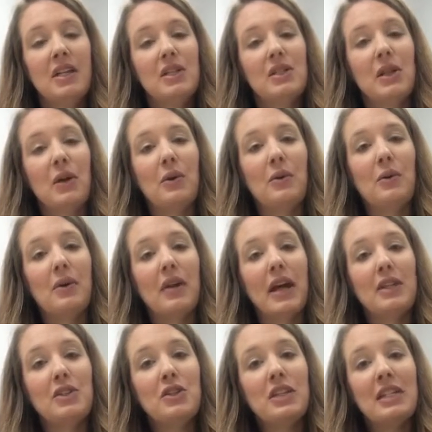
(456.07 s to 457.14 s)
So
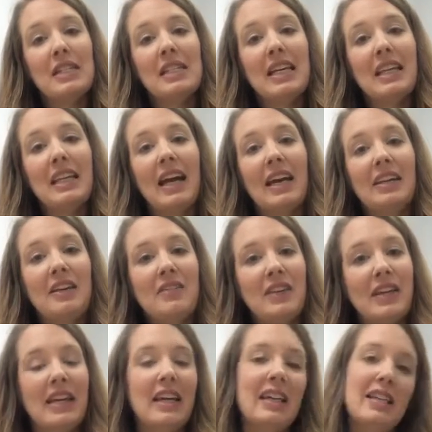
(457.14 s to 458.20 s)
as you can see, the idea of the
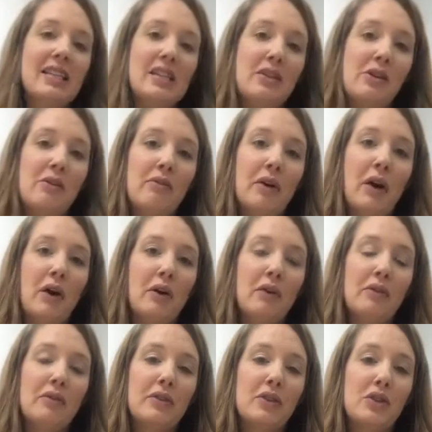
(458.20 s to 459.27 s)
kit is to
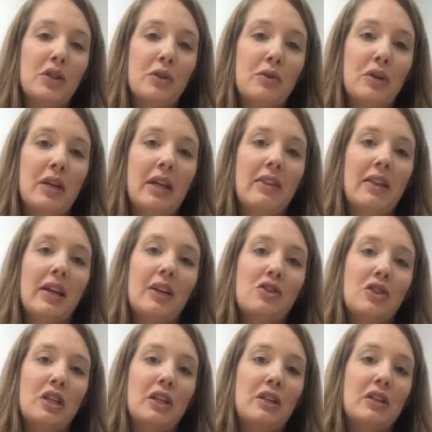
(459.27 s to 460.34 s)
involve children in the
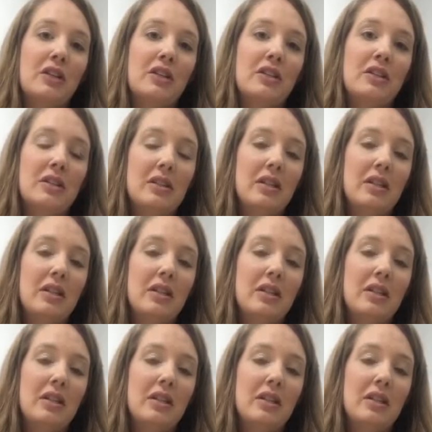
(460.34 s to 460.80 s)
engineering